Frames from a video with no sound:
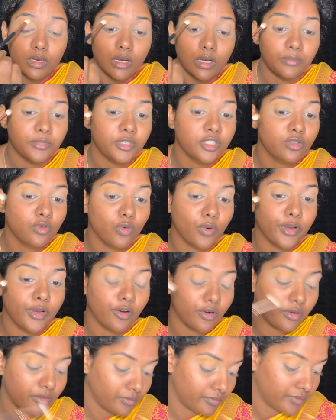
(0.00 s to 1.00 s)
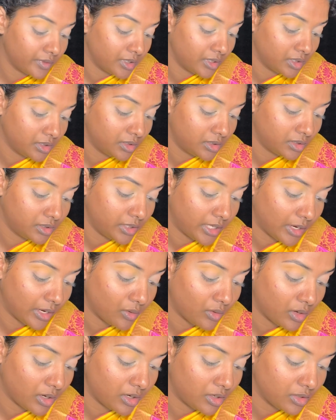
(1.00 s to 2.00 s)
I'm just going on with this yellow
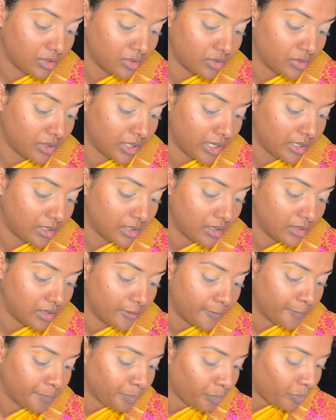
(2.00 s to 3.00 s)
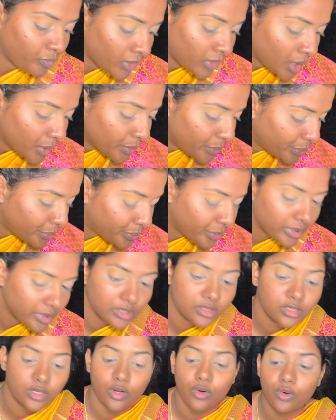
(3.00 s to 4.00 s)
color so that
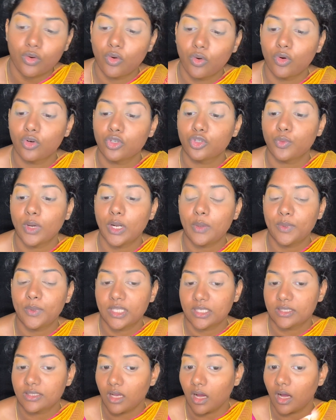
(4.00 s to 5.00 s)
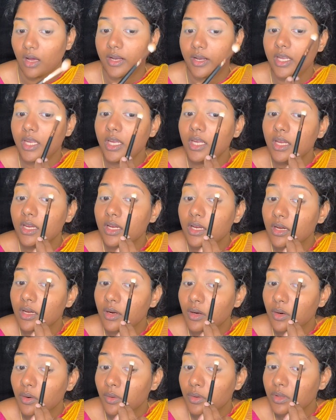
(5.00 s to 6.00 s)
this look goes well with the sari.
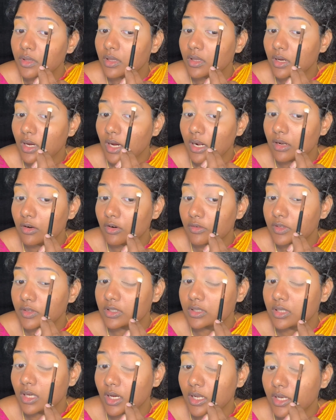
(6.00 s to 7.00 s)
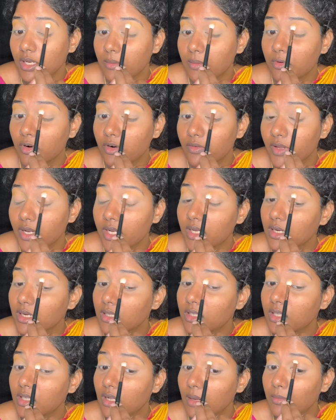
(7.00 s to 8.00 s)
The color of the sari I'm not wearing.
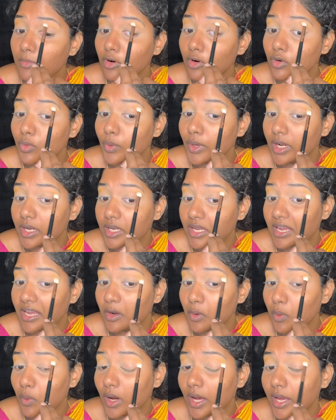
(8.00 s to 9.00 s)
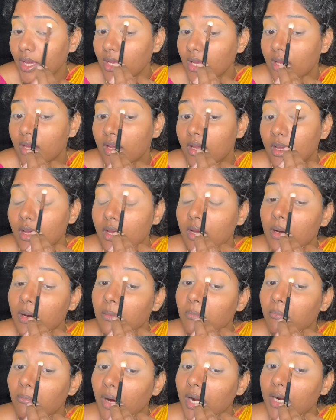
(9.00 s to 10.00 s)
I'm not doing in yellow eye,
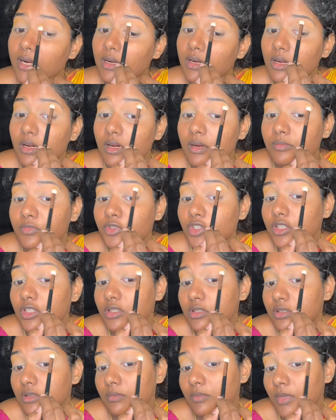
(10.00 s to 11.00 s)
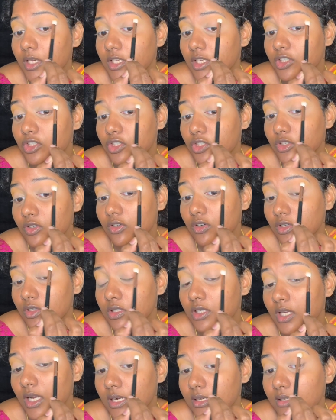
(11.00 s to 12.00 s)
but I'm just making sure
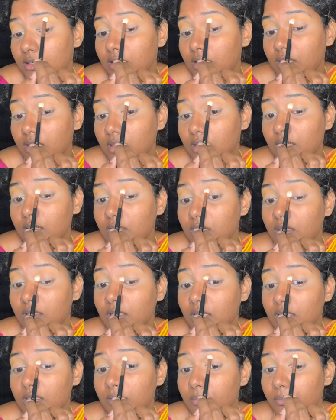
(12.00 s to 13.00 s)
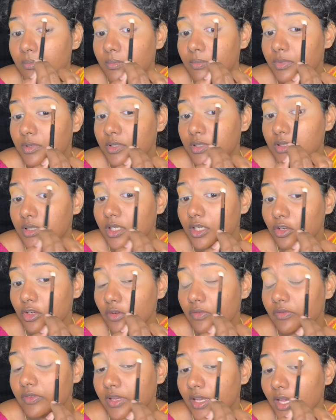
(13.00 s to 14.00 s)
that there's a tint of
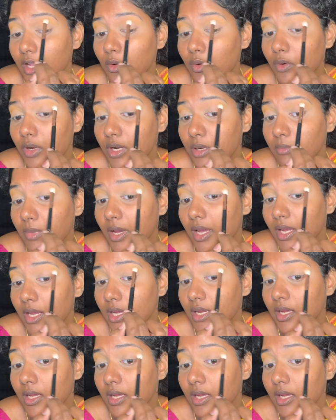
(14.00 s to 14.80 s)
yellow in my